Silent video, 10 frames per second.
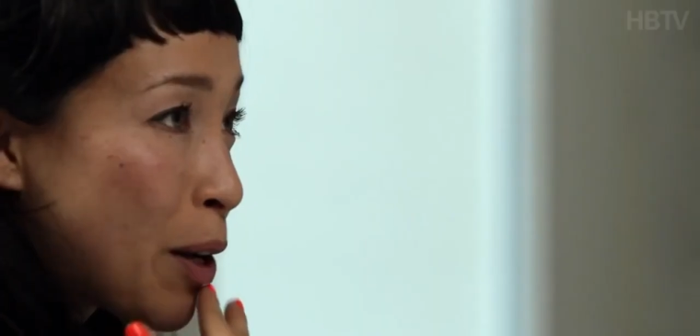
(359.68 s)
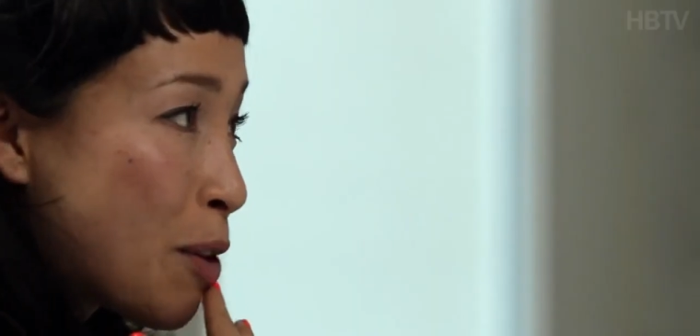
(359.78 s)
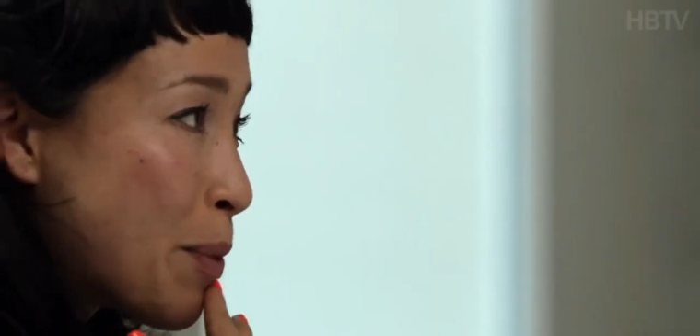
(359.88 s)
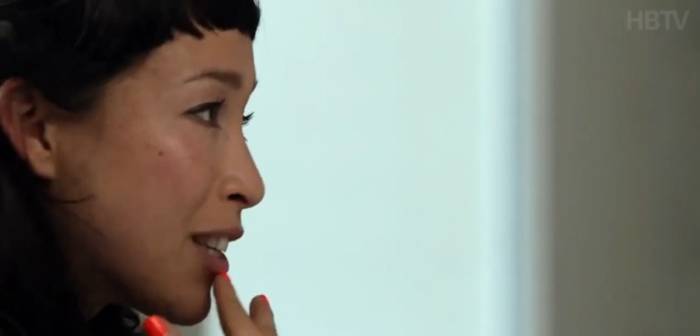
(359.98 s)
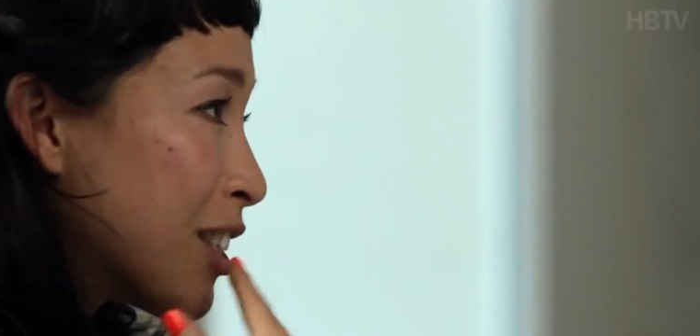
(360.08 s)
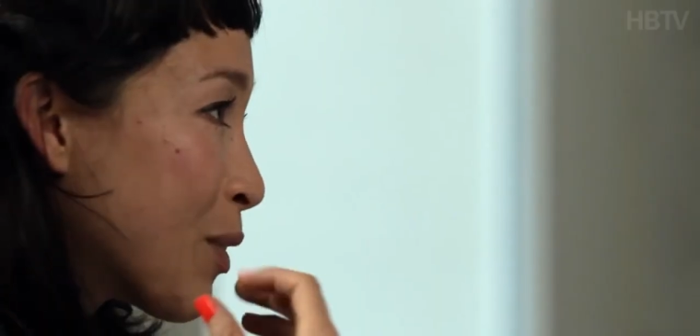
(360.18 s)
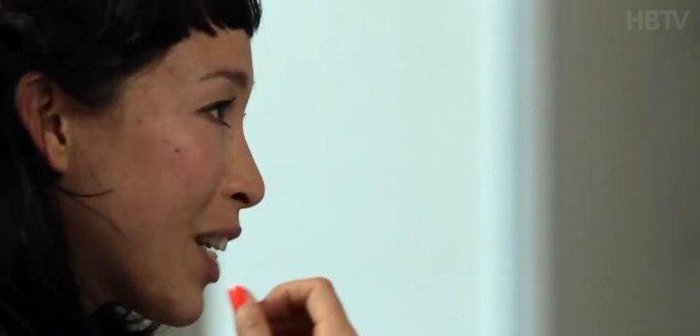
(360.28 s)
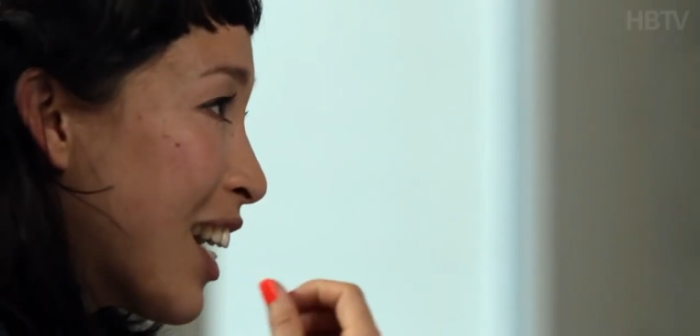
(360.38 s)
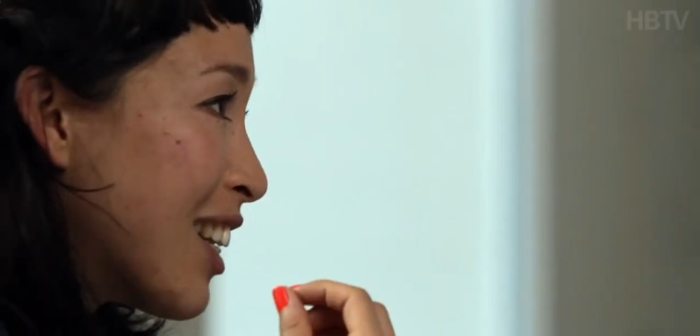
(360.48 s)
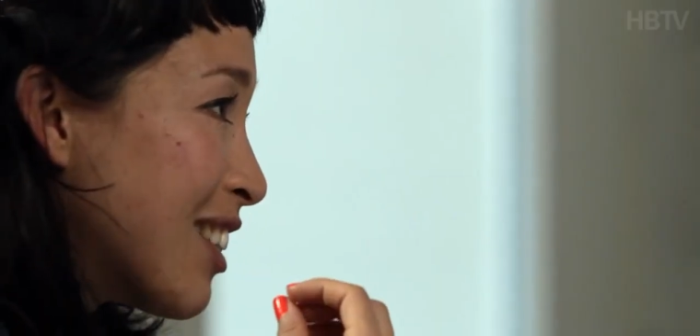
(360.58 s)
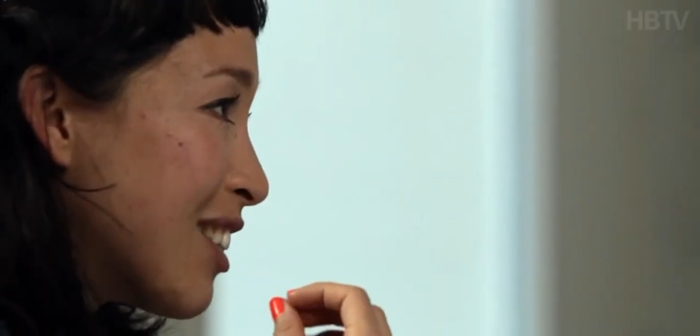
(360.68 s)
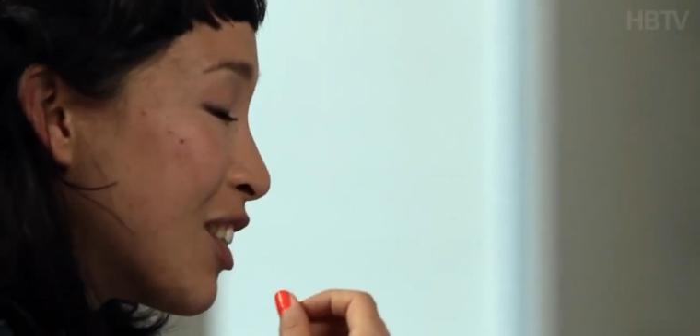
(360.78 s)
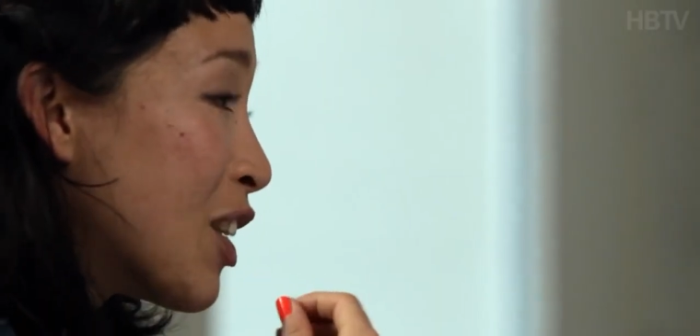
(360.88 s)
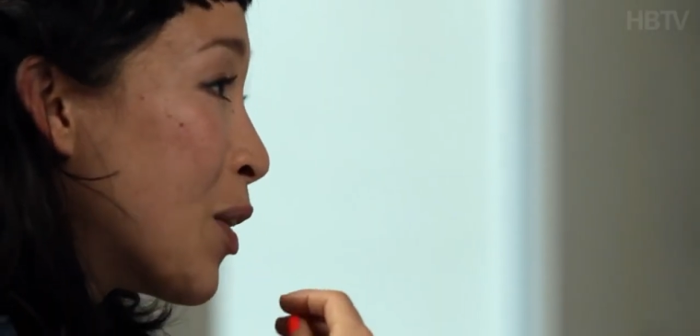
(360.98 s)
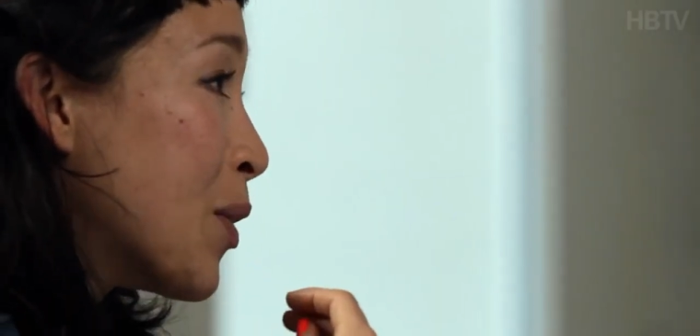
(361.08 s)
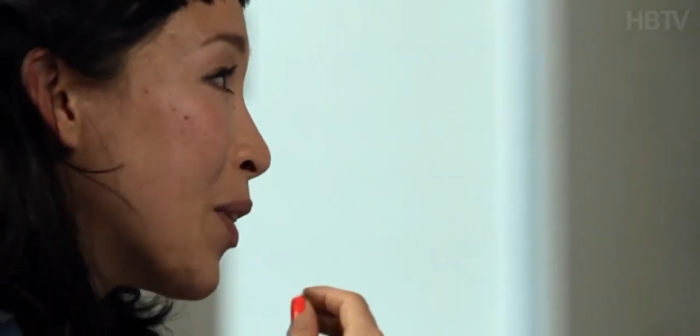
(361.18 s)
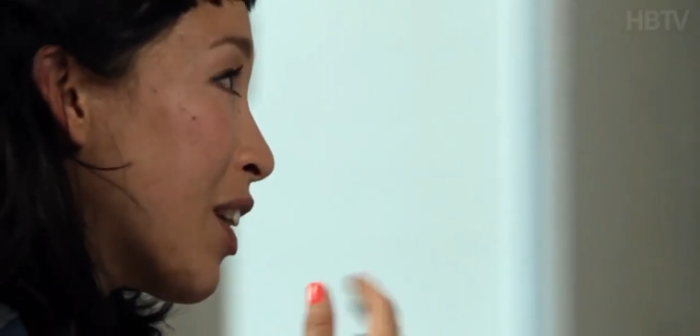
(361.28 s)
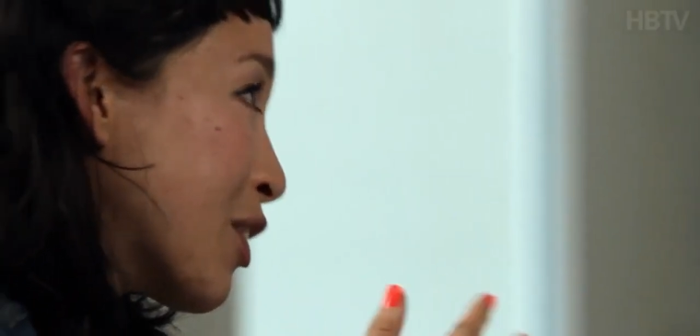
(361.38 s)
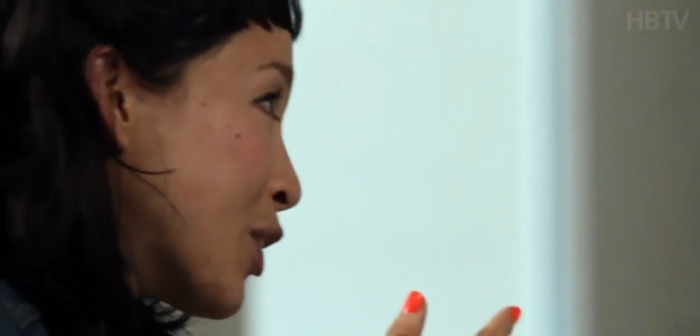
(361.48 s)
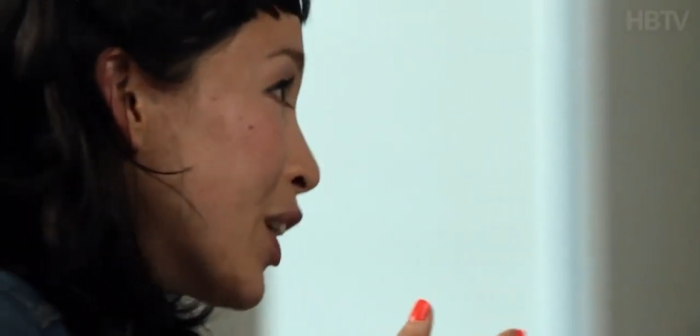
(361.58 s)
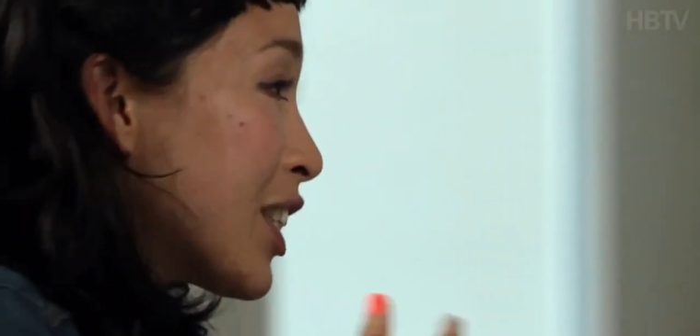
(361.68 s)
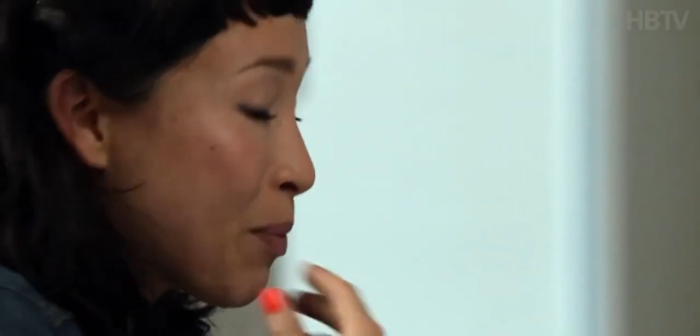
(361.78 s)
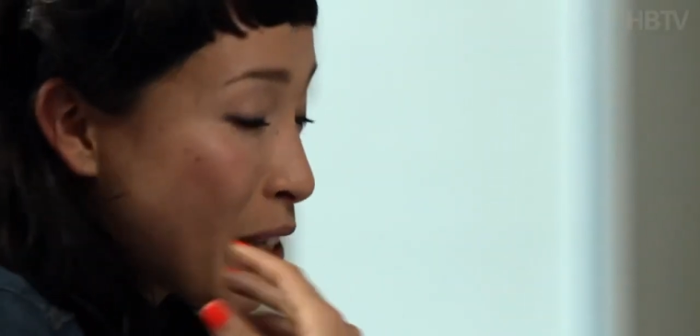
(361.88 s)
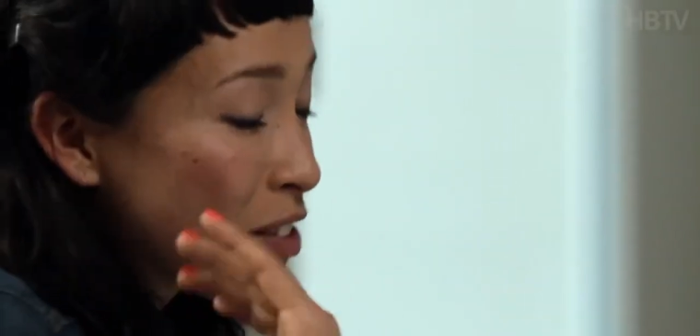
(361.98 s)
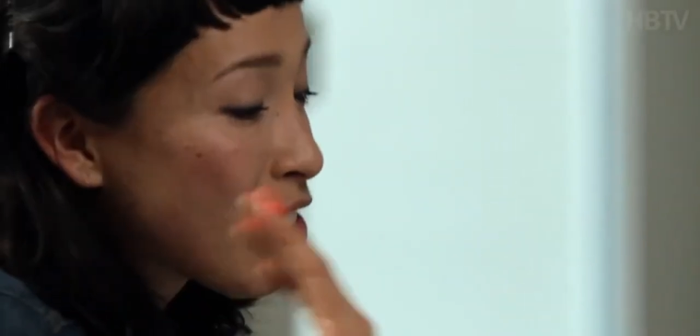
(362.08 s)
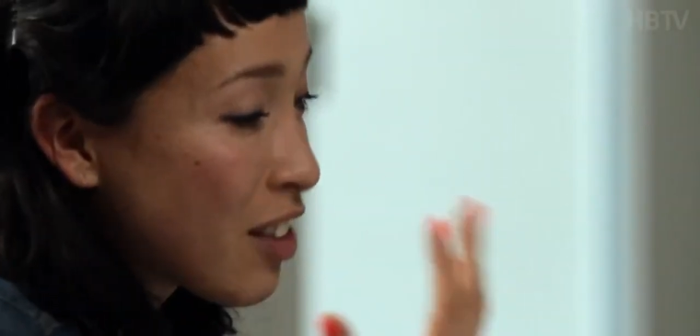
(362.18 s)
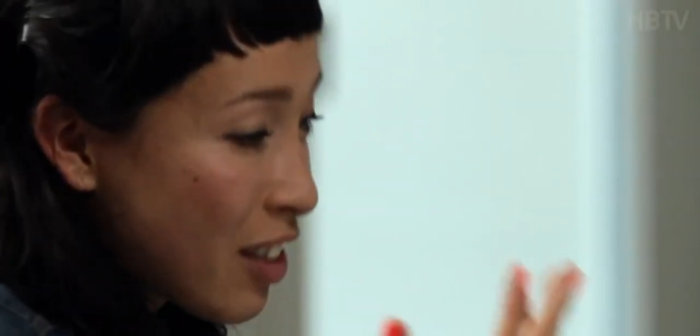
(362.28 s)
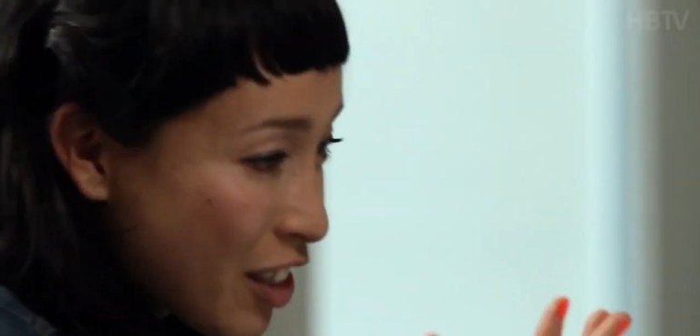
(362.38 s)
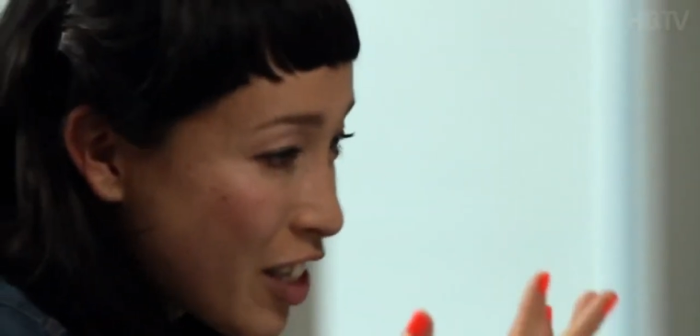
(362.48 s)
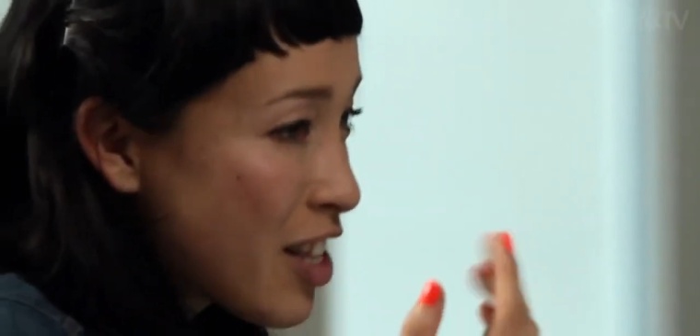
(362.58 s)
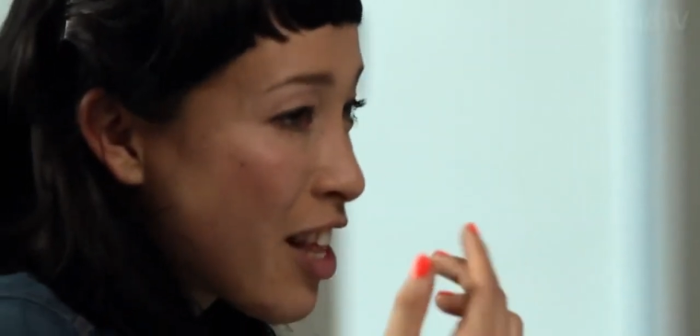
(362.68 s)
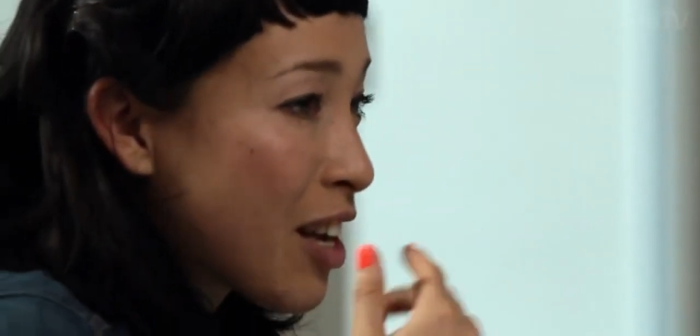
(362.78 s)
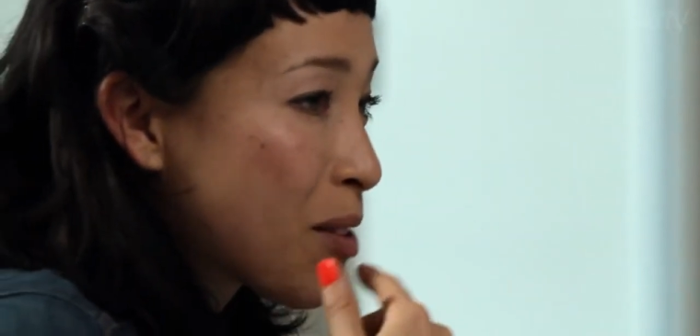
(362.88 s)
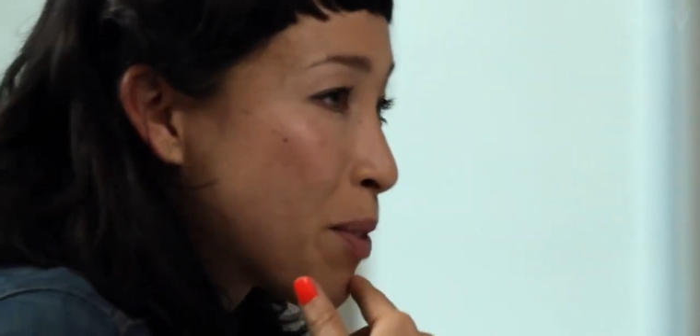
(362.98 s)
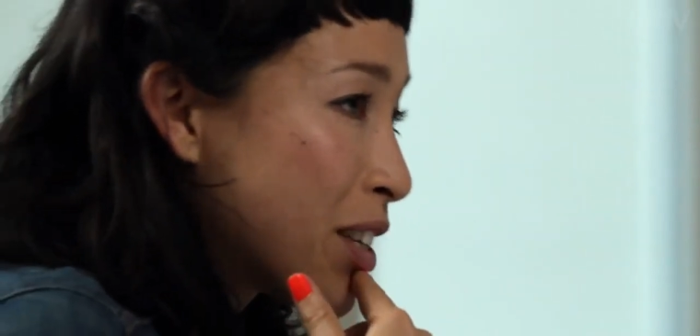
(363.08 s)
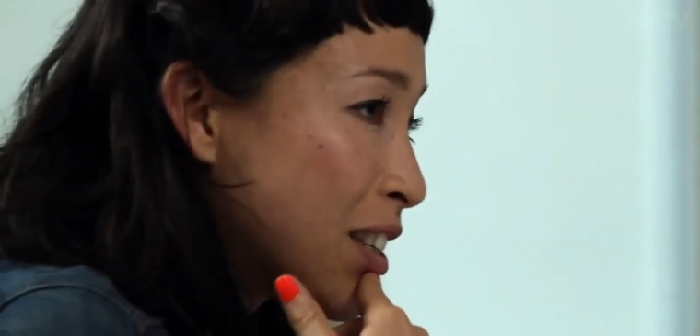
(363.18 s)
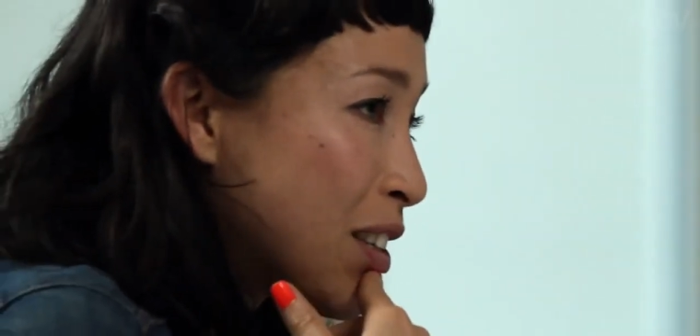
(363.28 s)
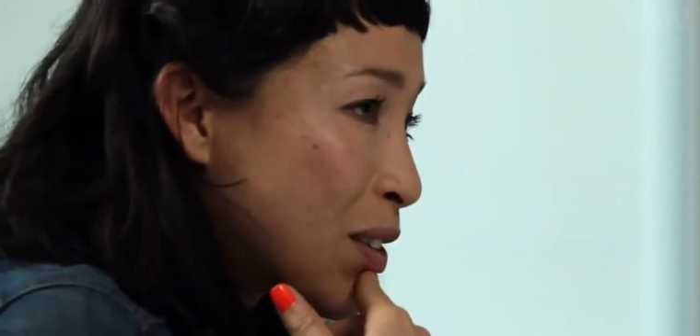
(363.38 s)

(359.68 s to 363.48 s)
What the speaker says: Partly because we had no other choice. I mean, it was a good thing, but, you